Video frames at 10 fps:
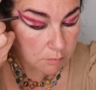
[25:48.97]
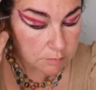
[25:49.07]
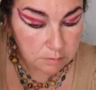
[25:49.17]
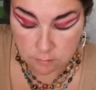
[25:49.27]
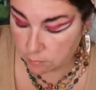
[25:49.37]
I
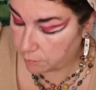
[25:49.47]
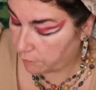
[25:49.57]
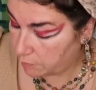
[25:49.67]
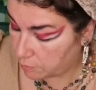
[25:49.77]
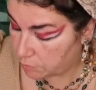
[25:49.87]
want that it will
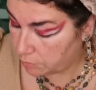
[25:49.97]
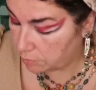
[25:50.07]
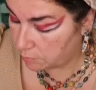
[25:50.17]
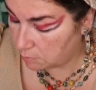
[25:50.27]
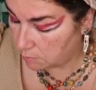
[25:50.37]
be very
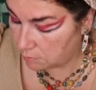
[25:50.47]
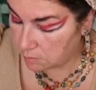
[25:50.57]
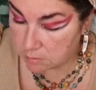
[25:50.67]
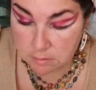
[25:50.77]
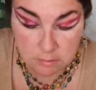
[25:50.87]
sheen,
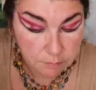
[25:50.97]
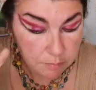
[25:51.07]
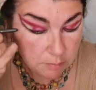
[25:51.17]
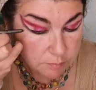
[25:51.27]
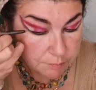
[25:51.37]
just a little
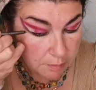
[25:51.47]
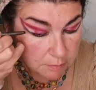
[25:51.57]
bit of